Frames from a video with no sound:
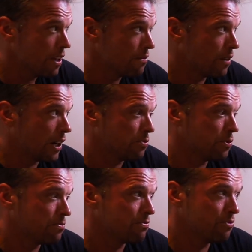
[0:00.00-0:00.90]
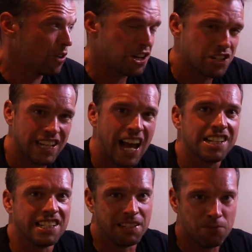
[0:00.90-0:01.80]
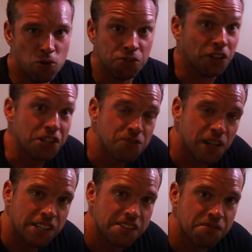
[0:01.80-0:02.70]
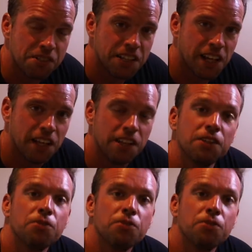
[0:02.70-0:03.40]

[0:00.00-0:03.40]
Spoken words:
In fact, we're actually adding more nitrates every day